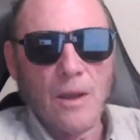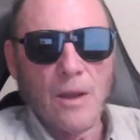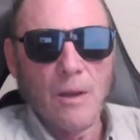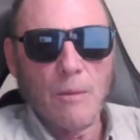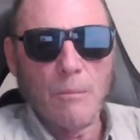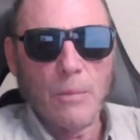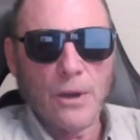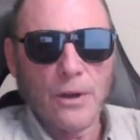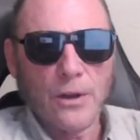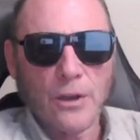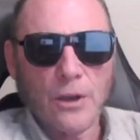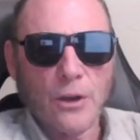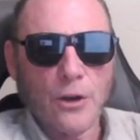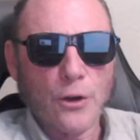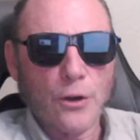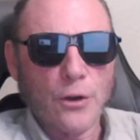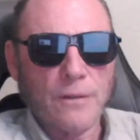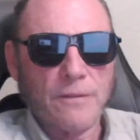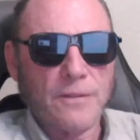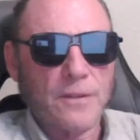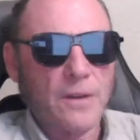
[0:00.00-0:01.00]
But a
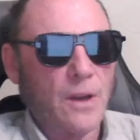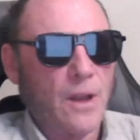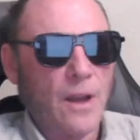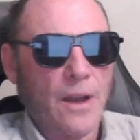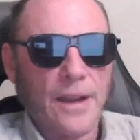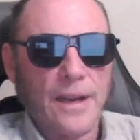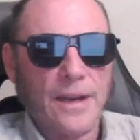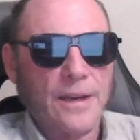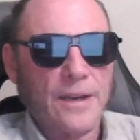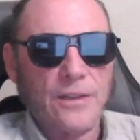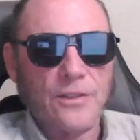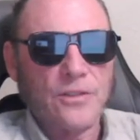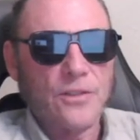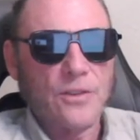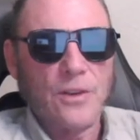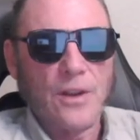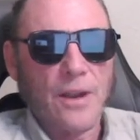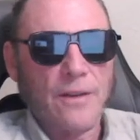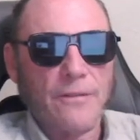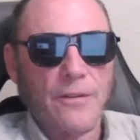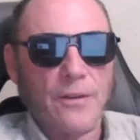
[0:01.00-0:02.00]
curved line is
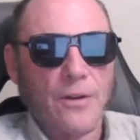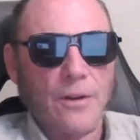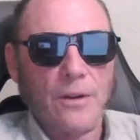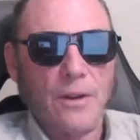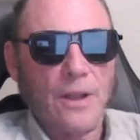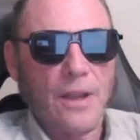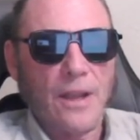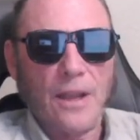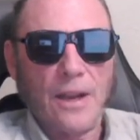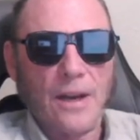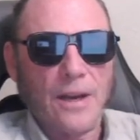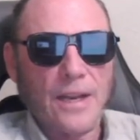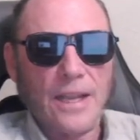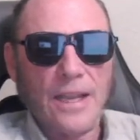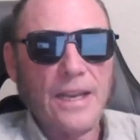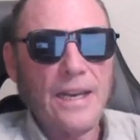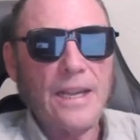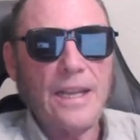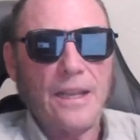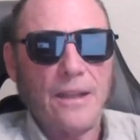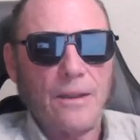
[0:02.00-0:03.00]
never at
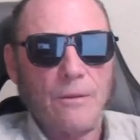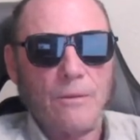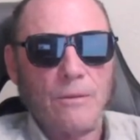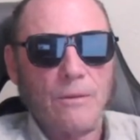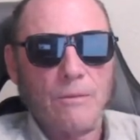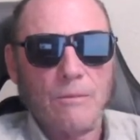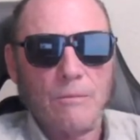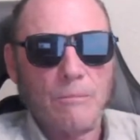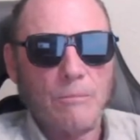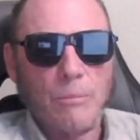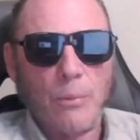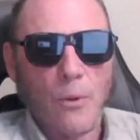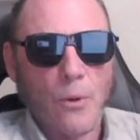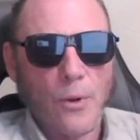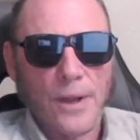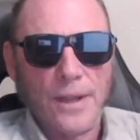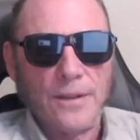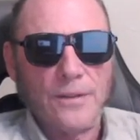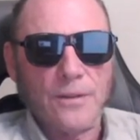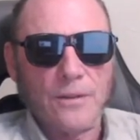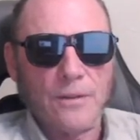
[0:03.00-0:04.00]
any
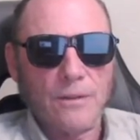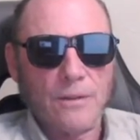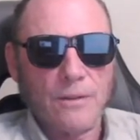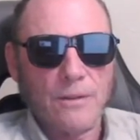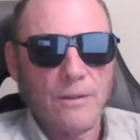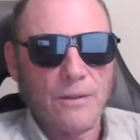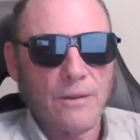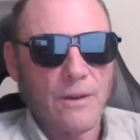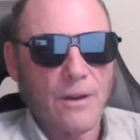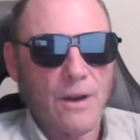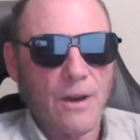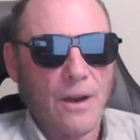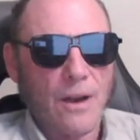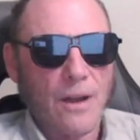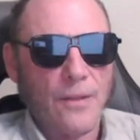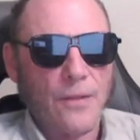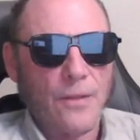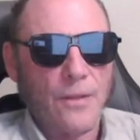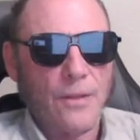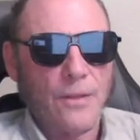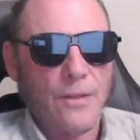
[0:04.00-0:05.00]
point
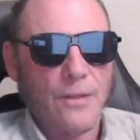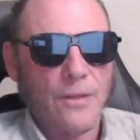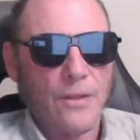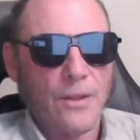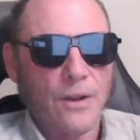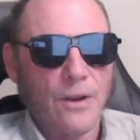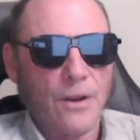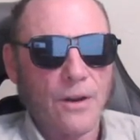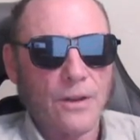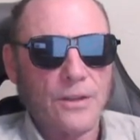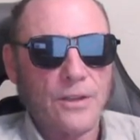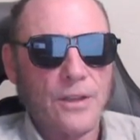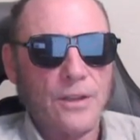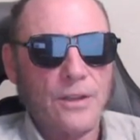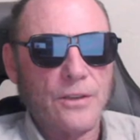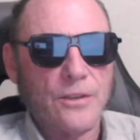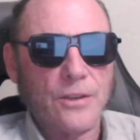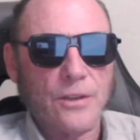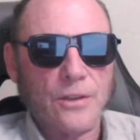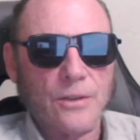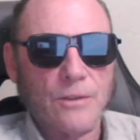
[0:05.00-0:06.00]
on the
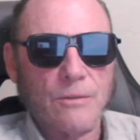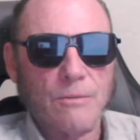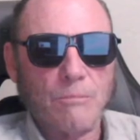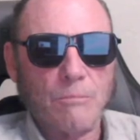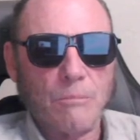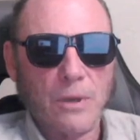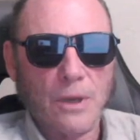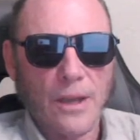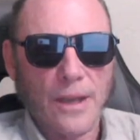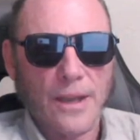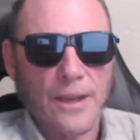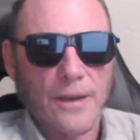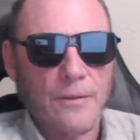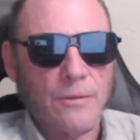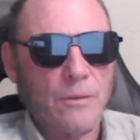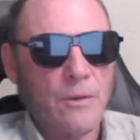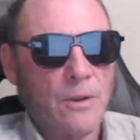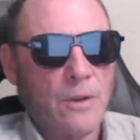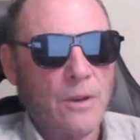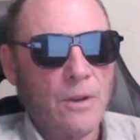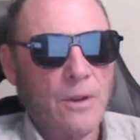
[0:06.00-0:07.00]
Cartesian plane.
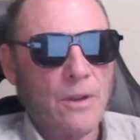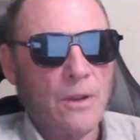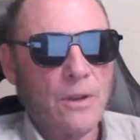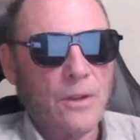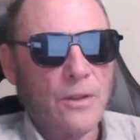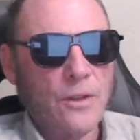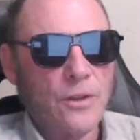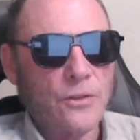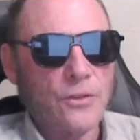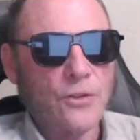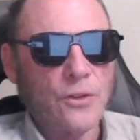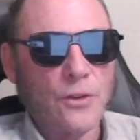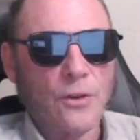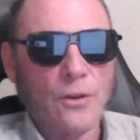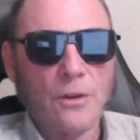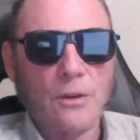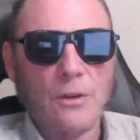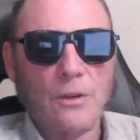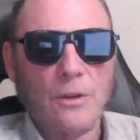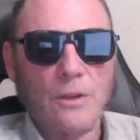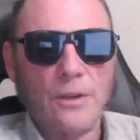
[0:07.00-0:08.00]
The
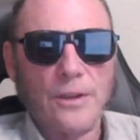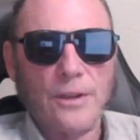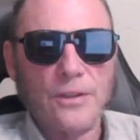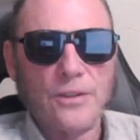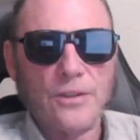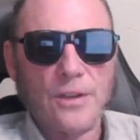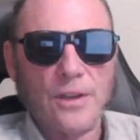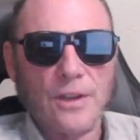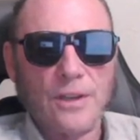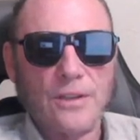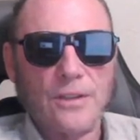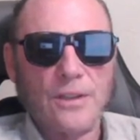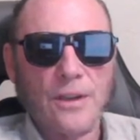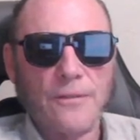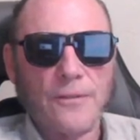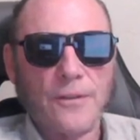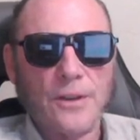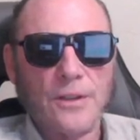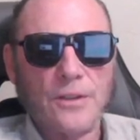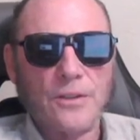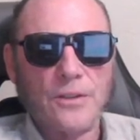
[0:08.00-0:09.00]
circle is in a
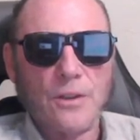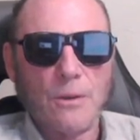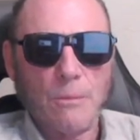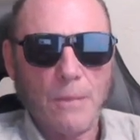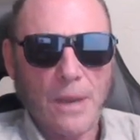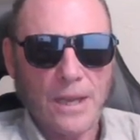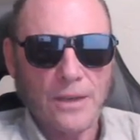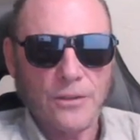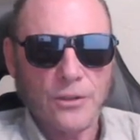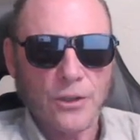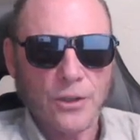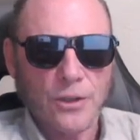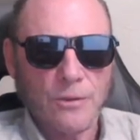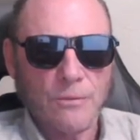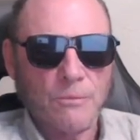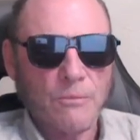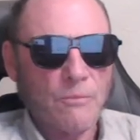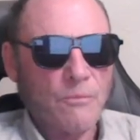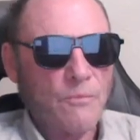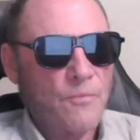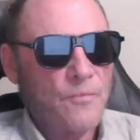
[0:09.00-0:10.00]
different
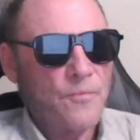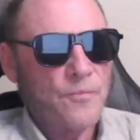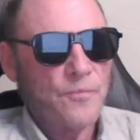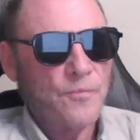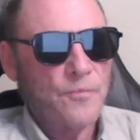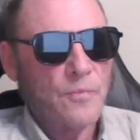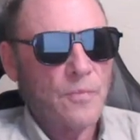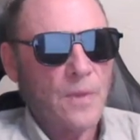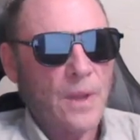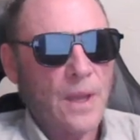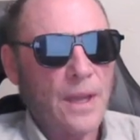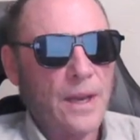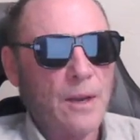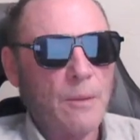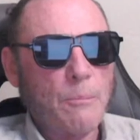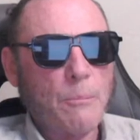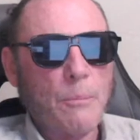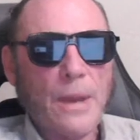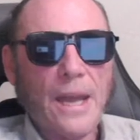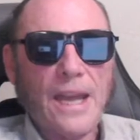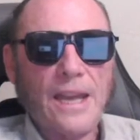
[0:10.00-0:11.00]
dimension, and
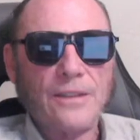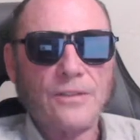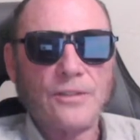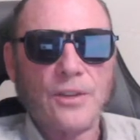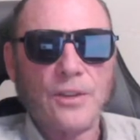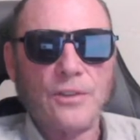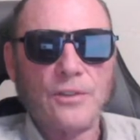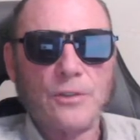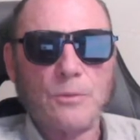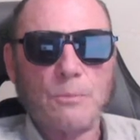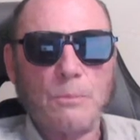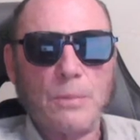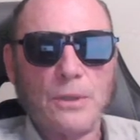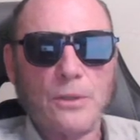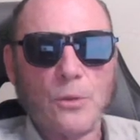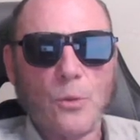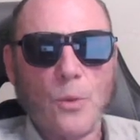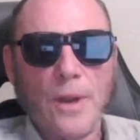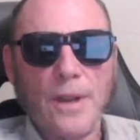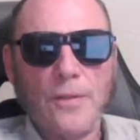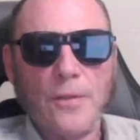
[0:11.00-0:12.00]
it passes
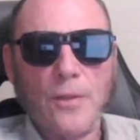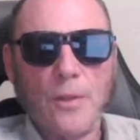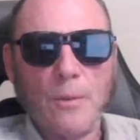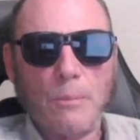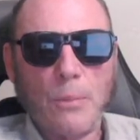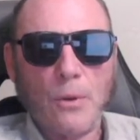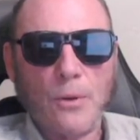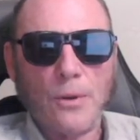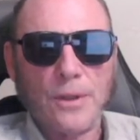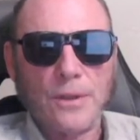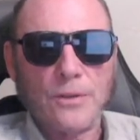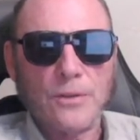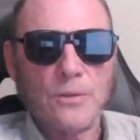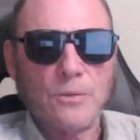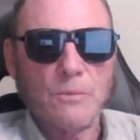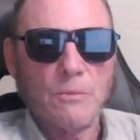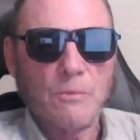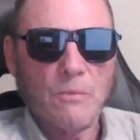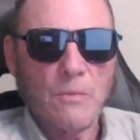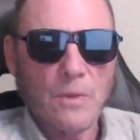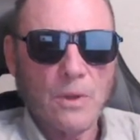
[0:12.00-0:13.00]
between the
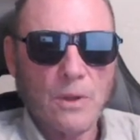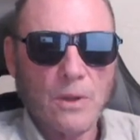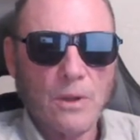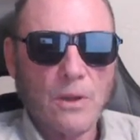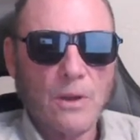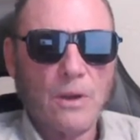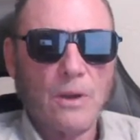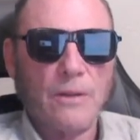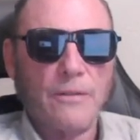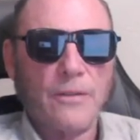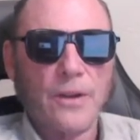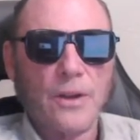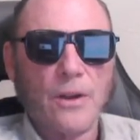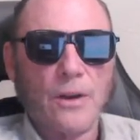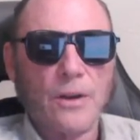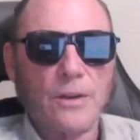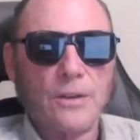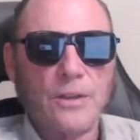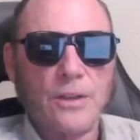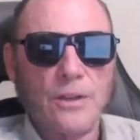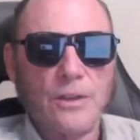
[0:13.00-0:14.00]
points of a
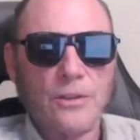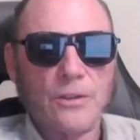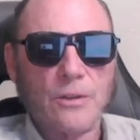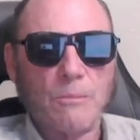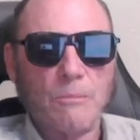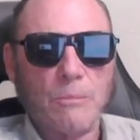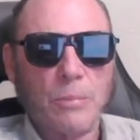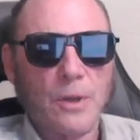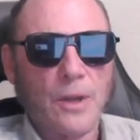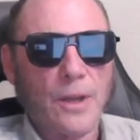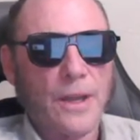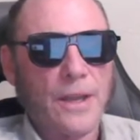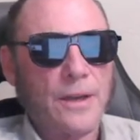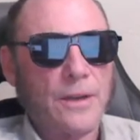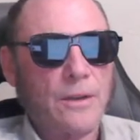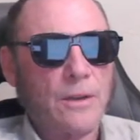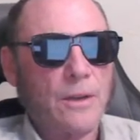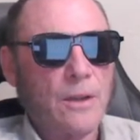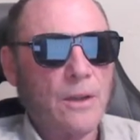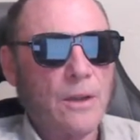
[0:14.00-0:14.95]
Cartesian plane.